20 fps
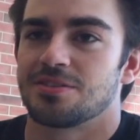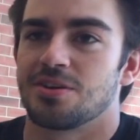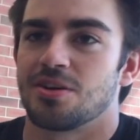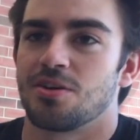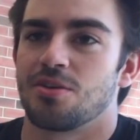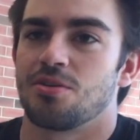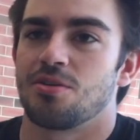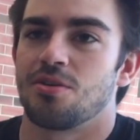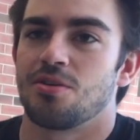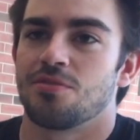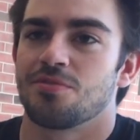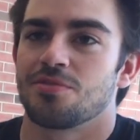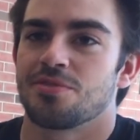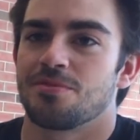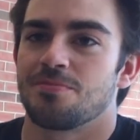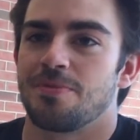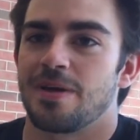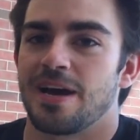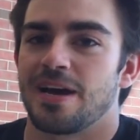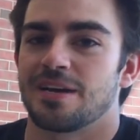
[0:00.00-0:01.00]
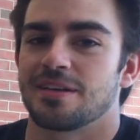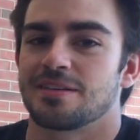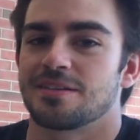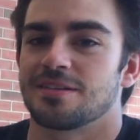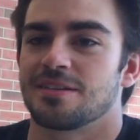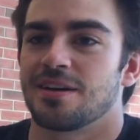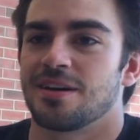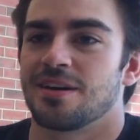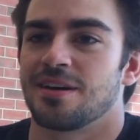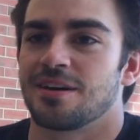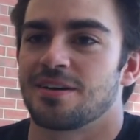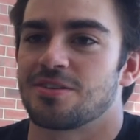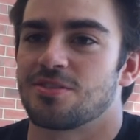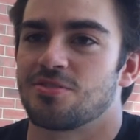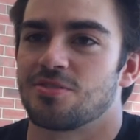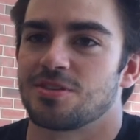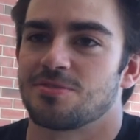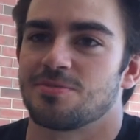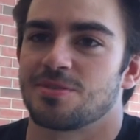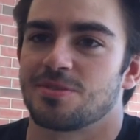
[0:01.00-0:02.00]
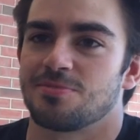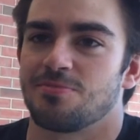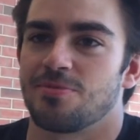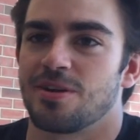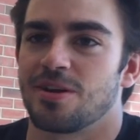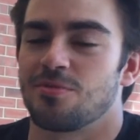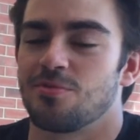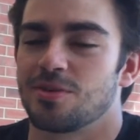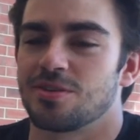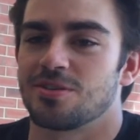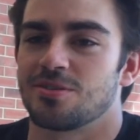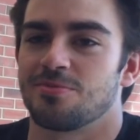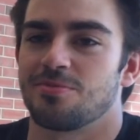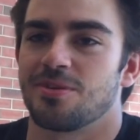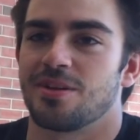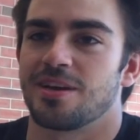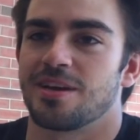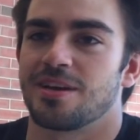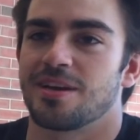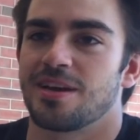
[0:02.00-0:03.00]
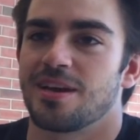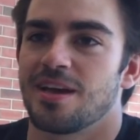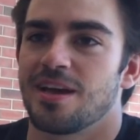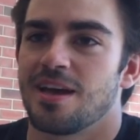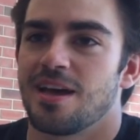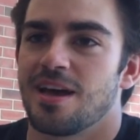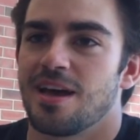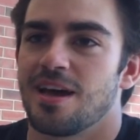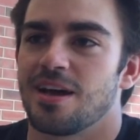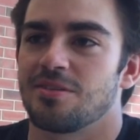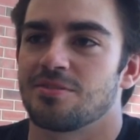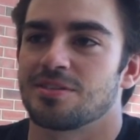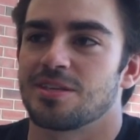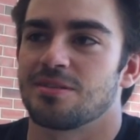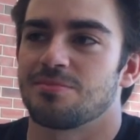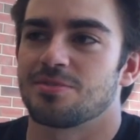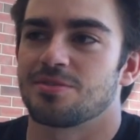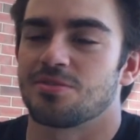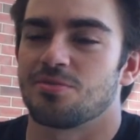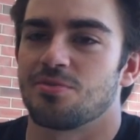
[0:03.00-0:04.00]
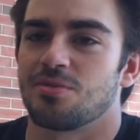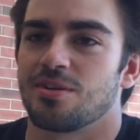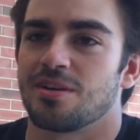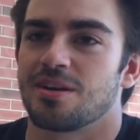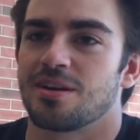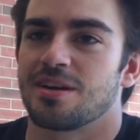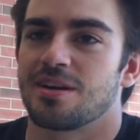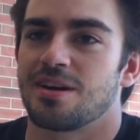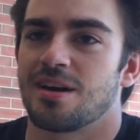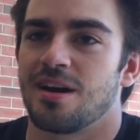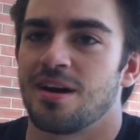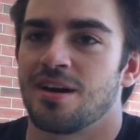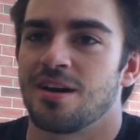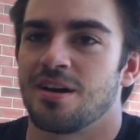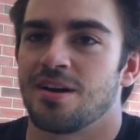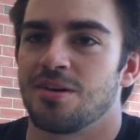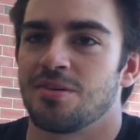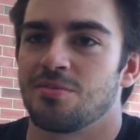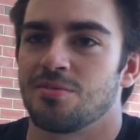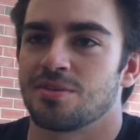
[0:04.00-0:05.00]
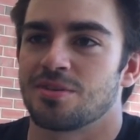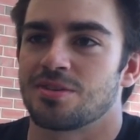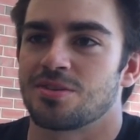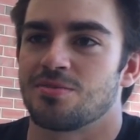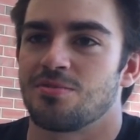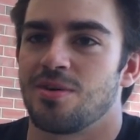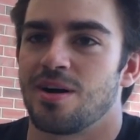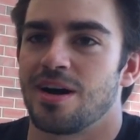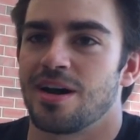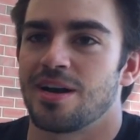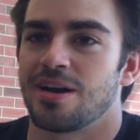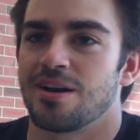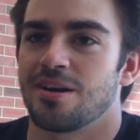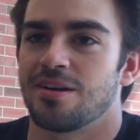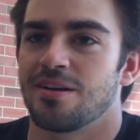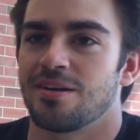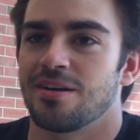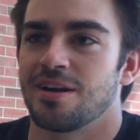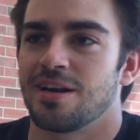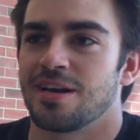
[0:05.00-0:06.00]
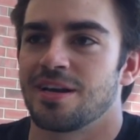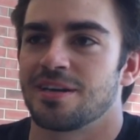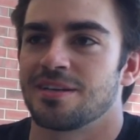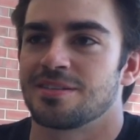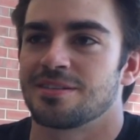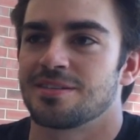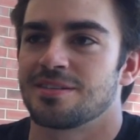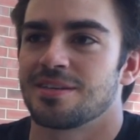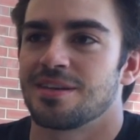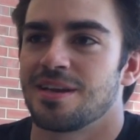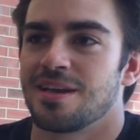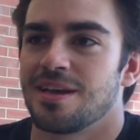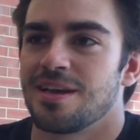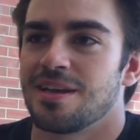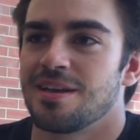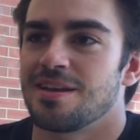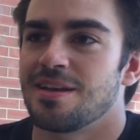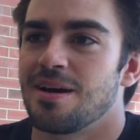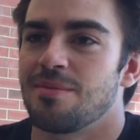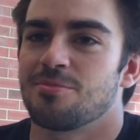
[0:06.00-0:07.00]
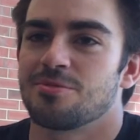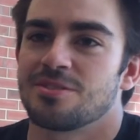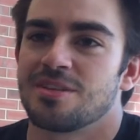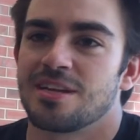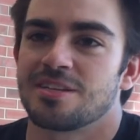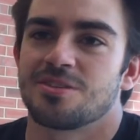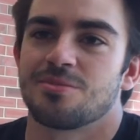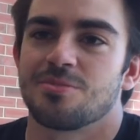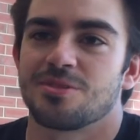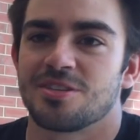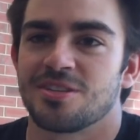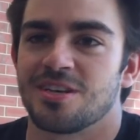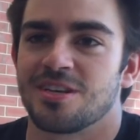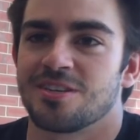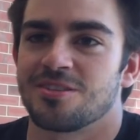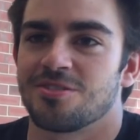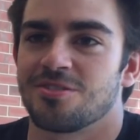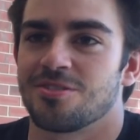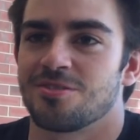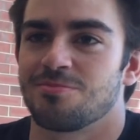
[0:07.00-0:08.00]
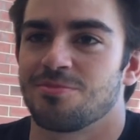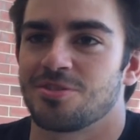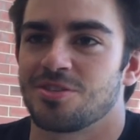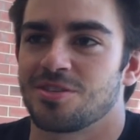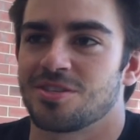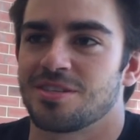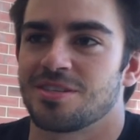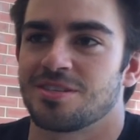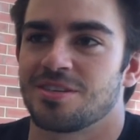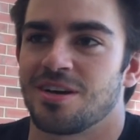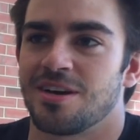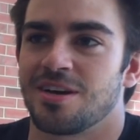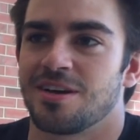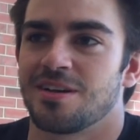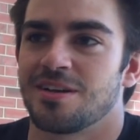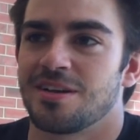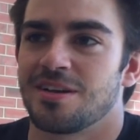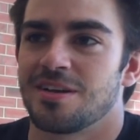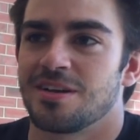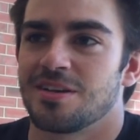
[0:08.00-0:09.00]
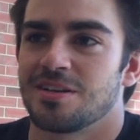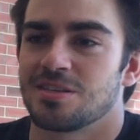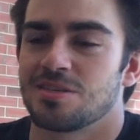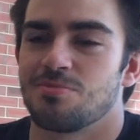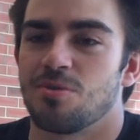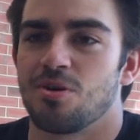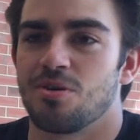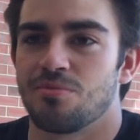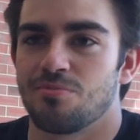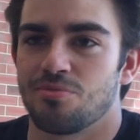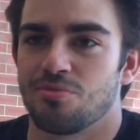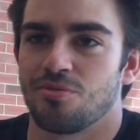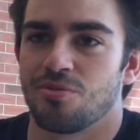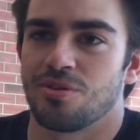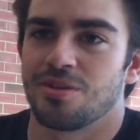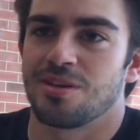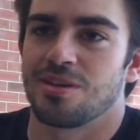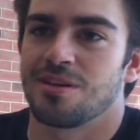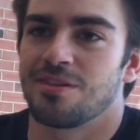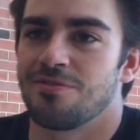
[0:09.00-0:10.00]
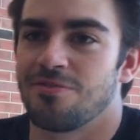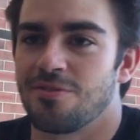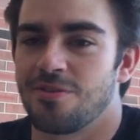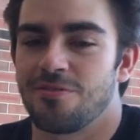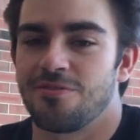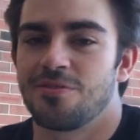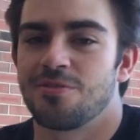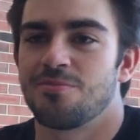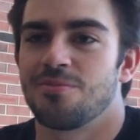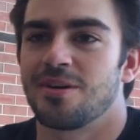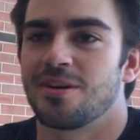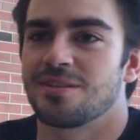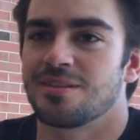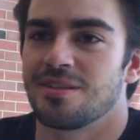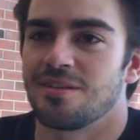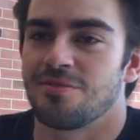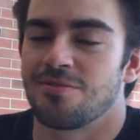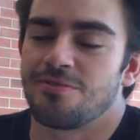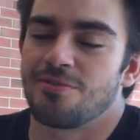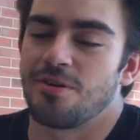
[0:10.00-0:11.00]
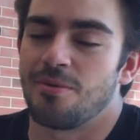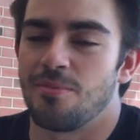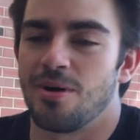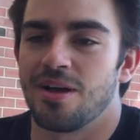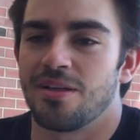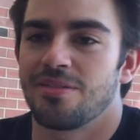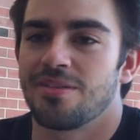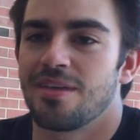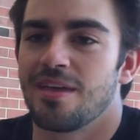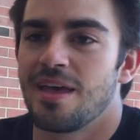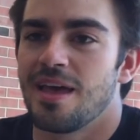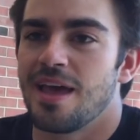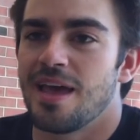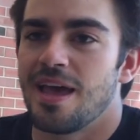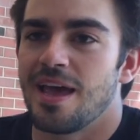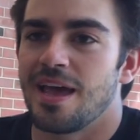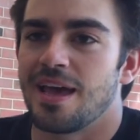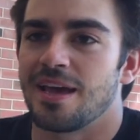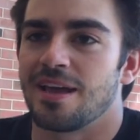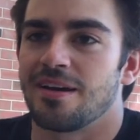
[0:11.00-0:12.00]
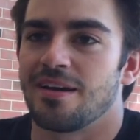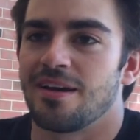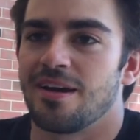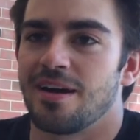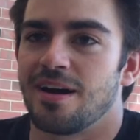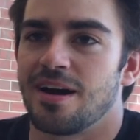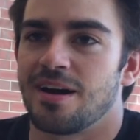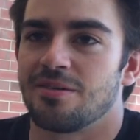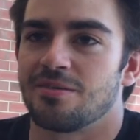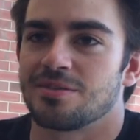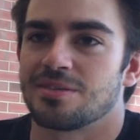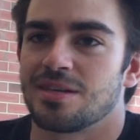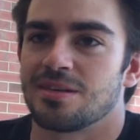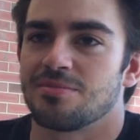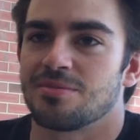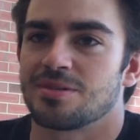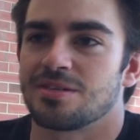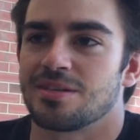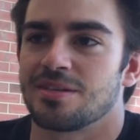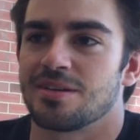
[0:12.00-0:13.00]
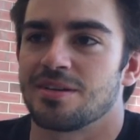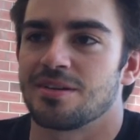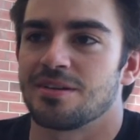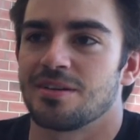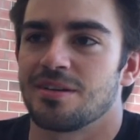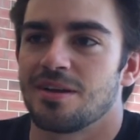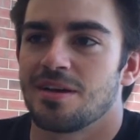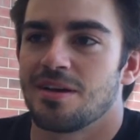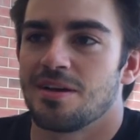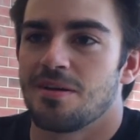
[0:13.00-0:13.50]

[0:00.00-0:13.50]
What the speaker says: So over the past Christmas break, winter break, I was able to work with Squire as not so much an intern, but just as a small employee for a month. And I was able to